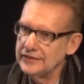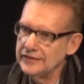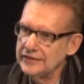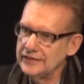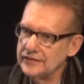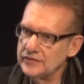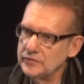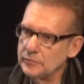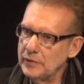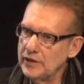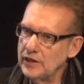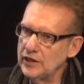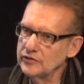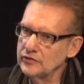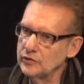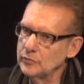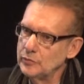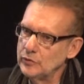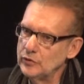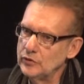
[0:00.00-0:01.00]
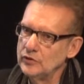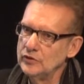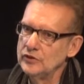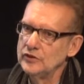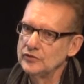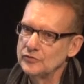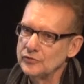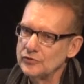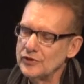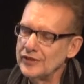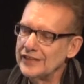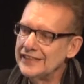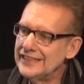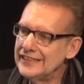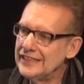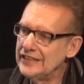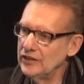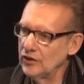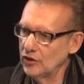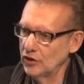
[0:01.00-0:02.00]
it's possible for
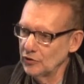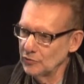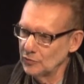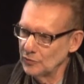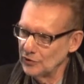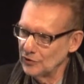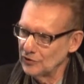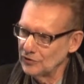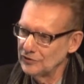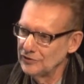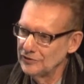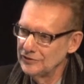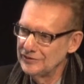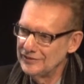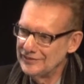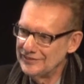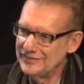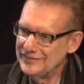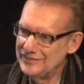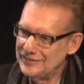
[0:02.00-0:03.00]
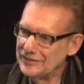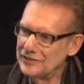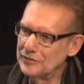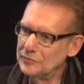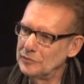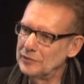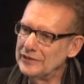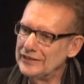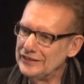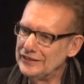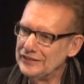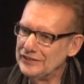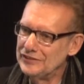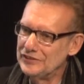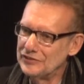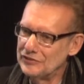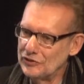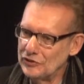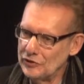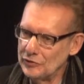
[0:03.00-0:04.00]
any art world to completely
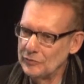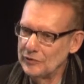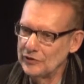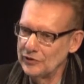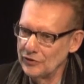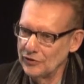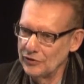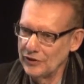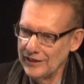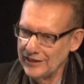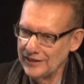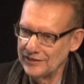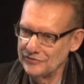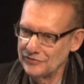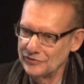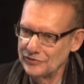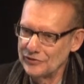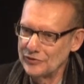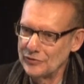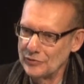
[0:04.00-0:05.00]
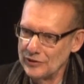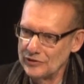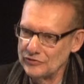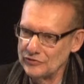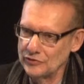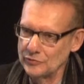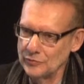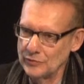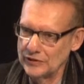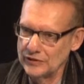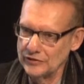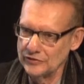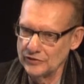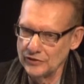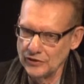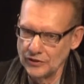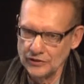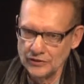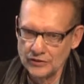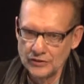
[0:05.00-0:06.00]
determine or answer the question, what is
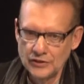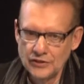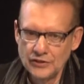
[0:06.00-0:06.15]
art?